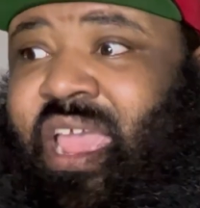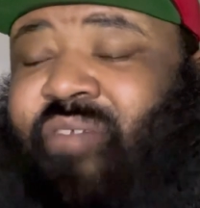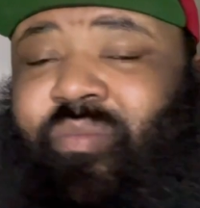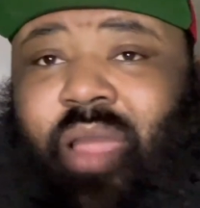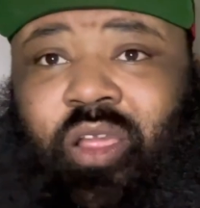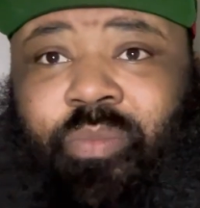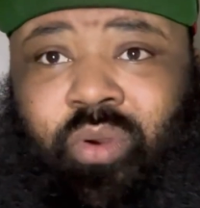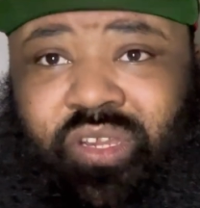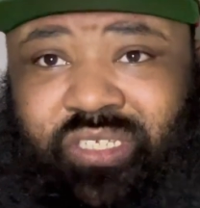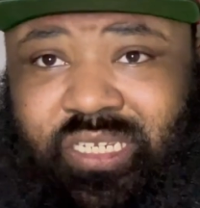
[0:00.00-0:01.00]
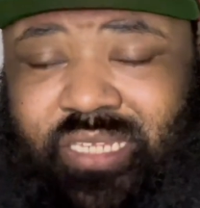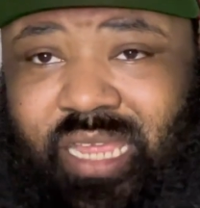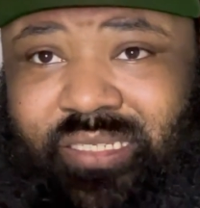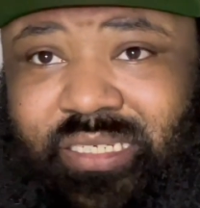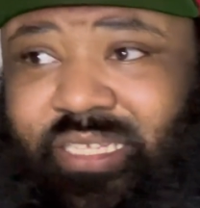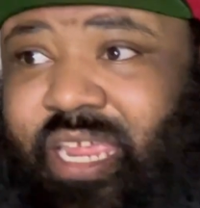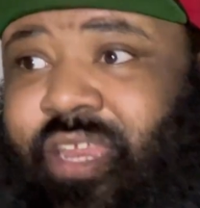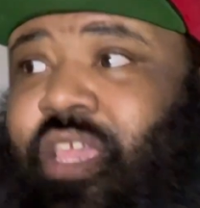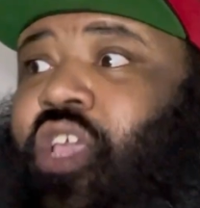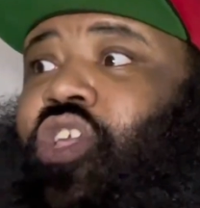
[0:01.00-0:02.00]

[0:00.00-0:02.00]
having Michael Porter, 6'9", 6'10",